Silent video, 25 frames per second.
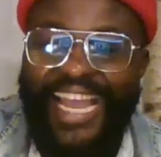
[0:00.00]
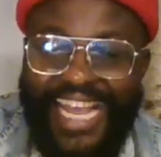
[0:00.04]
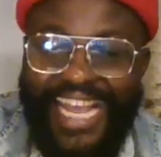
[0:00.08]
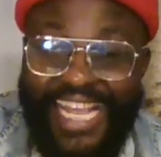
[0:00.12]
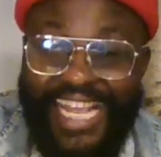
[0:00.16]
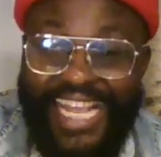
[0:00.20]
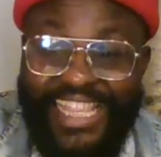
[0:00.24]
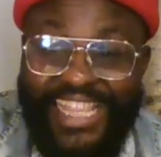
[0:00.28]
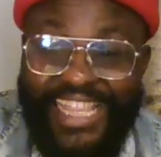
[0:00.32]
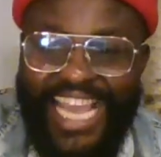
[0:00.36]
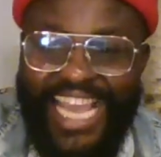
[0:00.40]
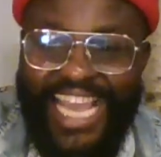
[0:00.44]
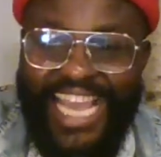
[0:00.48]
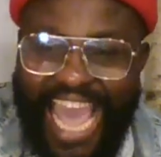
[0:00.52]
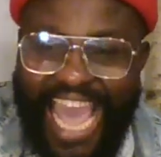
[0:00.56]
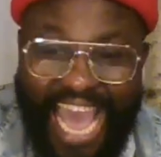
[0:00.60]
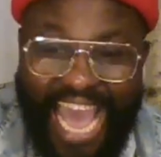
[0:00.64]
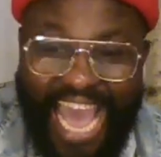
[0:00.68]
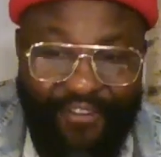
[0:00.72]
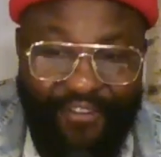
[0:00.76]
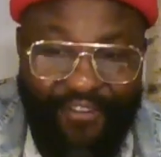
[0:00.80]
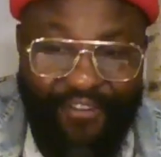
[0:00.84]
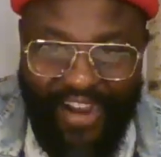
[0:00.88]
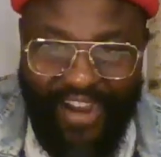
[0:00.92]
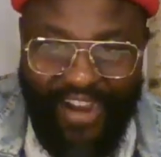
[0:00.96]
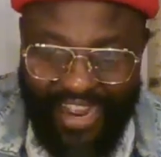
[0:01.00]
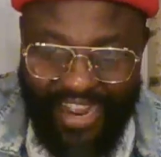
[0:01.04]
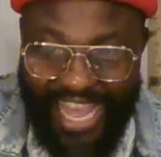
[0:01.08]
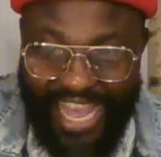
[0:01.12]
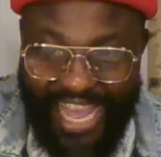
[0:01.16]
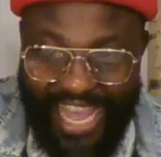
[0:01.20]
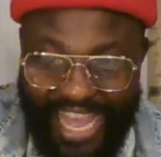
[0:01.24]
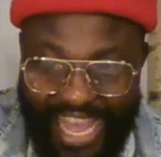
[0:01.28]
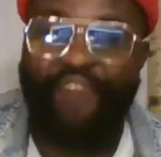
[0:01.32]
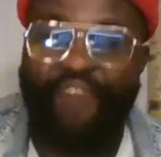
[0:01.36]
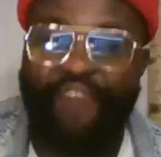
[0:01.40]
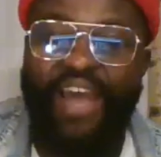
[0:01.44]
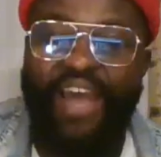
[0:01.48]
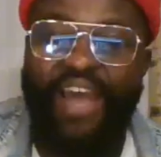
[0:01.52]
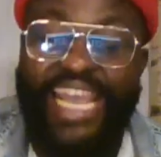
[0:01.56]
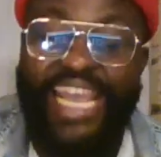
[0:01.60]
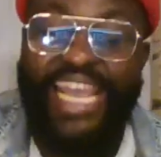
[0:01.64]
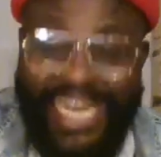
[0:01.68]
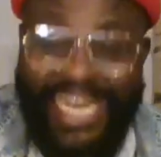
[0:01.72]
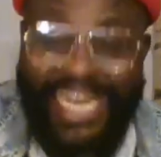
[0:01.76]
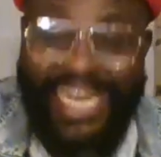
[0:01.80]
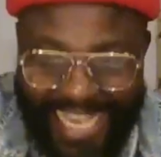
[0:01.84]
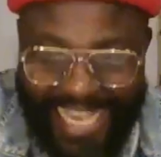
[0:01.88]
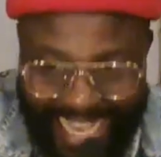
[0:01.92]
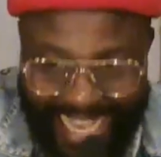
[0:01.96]
The ever in
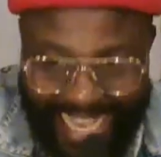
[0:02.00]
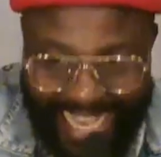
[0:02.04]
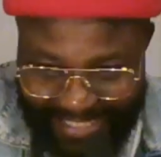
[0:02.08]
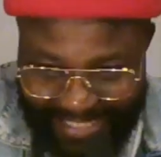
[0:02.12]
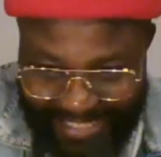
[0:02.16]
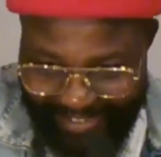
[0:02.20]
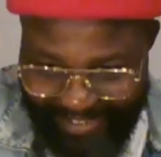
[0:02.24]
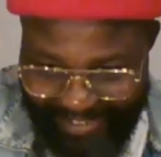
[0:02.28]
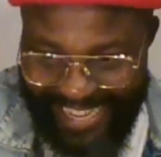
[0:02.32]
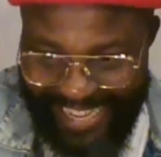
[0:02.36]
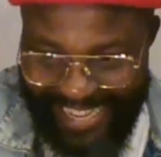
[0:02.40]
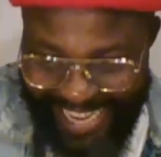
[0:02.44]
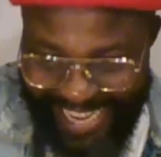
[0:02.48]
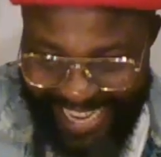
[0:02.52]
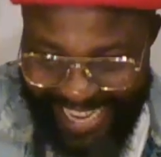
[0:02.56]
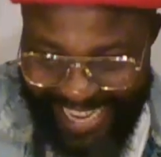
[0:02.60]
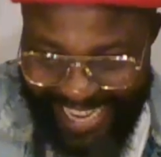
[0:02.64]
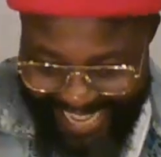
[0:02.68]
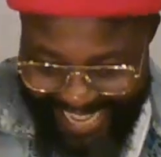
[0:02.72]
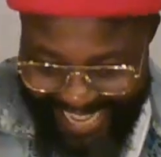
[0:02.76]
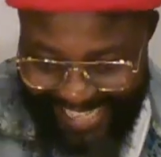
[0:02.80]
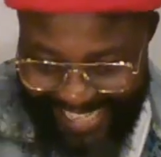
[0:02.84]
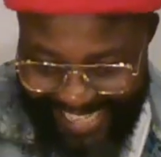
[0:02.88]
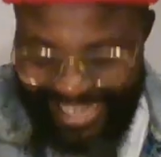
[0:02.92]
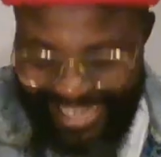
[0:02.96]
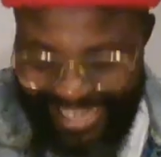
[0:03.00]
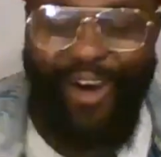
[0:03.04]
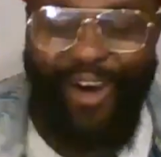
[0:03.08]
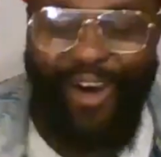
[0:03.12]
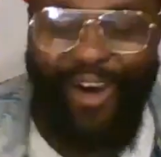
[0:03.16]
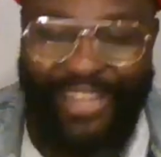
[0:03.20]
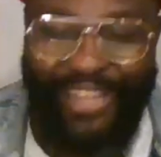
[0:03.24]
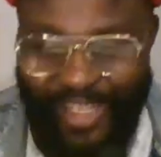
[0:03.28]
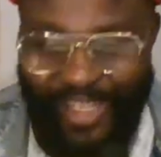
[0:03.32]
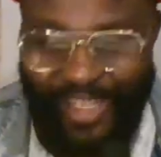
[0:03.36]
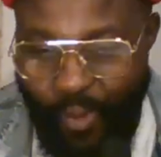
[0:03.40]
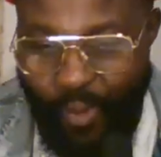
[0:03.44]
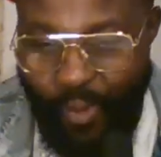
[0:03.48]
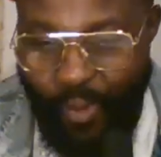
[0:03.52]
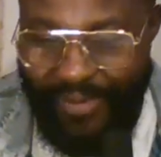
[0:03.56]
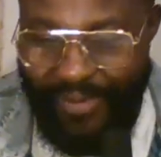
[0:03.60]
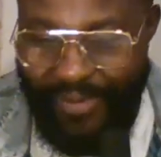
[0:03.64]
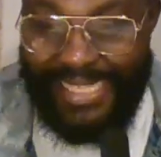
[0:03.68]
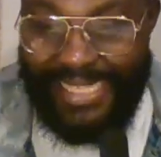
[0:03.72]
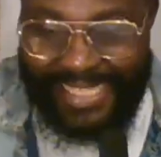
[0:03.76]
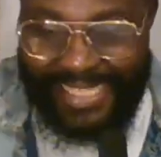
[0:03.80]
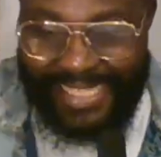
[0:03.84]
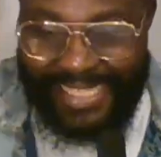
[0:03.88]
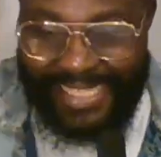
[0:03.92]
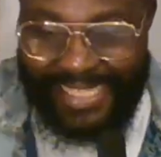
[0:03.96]
the history of this movement,
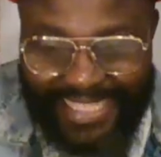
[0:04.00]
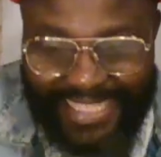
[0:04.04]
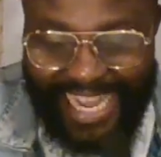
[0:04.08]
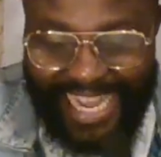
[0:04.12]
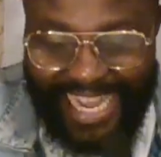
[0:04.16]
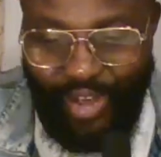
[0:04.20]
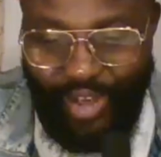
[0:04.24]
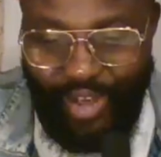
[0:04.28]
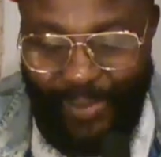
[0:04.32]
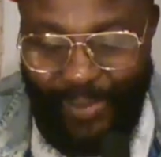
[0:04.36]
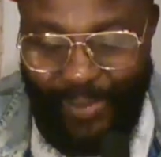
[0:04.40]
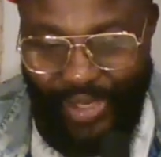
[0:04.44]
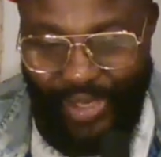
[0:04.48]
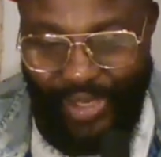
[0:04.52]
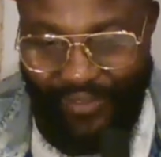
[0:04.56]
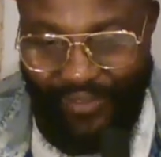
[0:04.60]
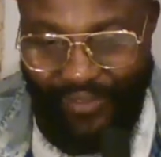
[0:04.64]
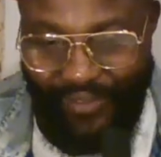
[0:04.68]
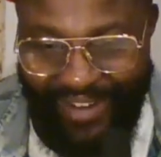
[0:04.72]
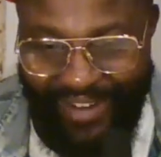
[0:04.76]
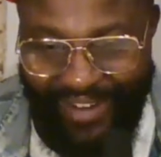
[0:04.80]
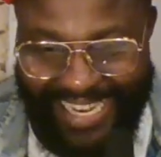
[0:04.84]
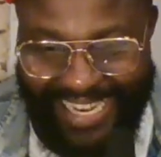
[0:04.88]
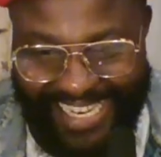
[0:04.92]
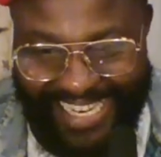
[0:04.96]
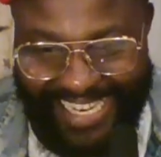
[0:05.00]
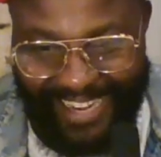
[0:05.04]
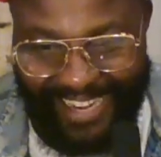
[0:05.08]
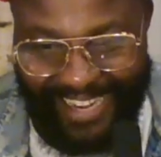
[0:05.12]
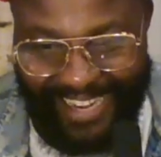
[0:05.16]
since the adoption of our leader,